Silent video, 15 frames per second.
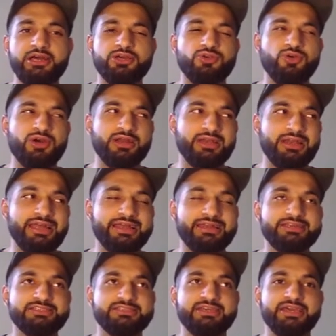you're
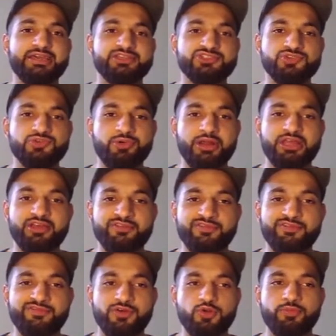unlikely to get as great of
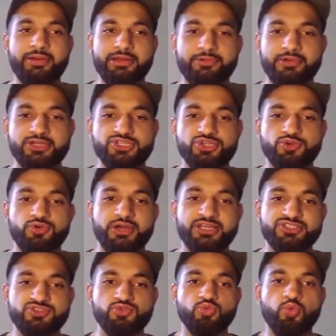a follow back ratio
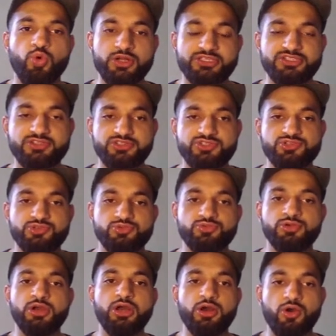as you wanted
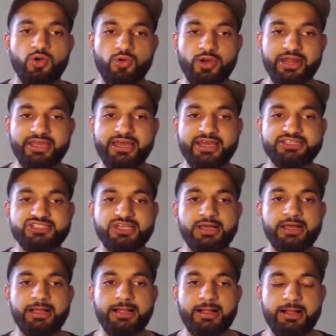to. Alright guys,
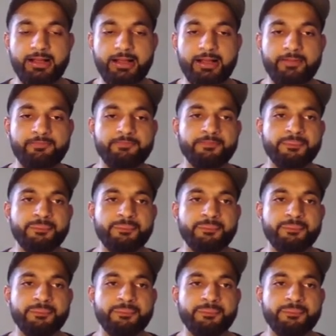um,